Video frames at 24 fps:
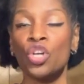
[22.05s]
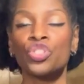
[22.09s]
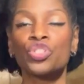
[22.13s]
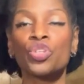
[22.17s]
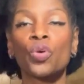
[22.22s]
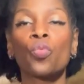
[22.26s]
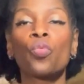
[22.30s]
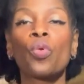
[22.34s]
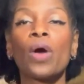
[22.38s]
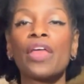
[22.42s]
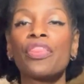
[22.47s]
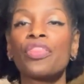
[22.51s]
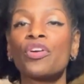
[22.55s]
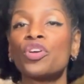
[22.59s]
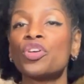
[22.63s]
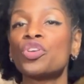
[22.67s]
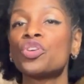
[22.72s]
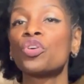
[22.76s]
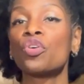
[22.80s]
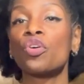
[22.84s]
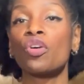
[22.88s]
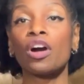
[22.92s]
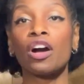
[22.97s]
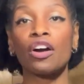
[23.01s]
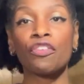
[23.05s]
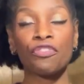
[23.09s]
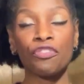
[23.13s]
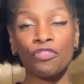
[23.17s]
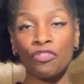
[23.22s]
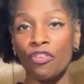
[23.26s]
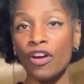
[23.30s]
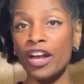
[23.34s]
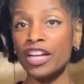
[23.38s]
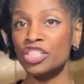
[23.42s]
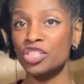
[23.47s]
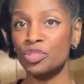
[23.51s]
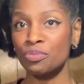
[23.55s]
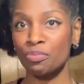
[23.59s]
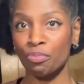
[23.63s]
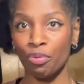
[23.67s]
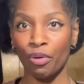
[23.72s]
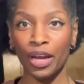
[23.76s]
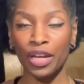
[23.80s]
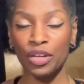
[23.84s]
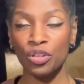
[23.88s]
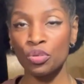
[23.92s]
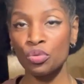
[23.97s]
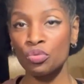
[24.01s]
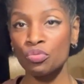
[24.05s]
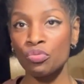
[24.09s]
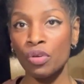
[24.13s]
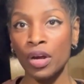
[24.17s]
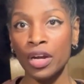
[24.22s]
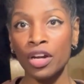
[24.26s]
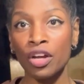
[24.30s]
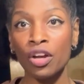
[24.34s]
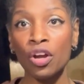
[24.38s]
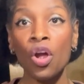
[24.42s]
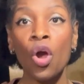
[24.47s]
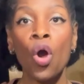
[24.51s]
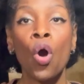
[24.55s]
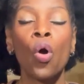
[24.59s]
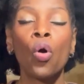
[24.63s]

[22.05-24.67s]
So whether you're a fresh, brand new runner,